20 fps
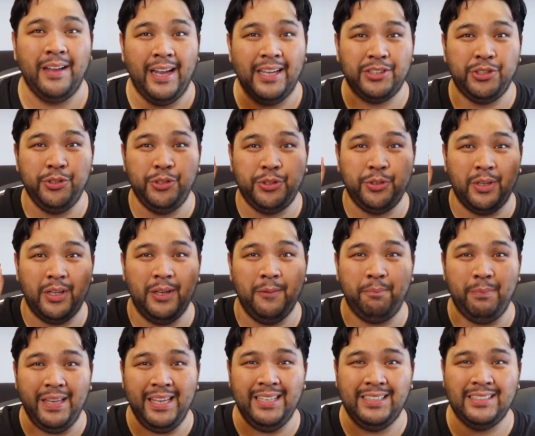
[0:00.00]
As
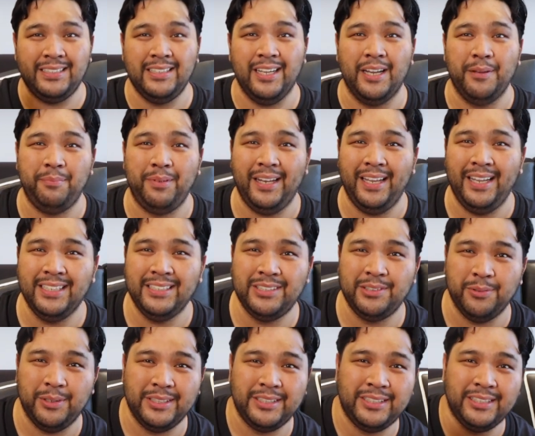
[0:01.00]
usual, peace, God
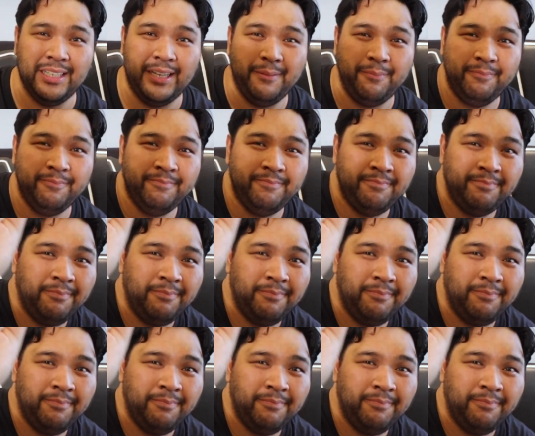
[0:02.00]
bless, what's up,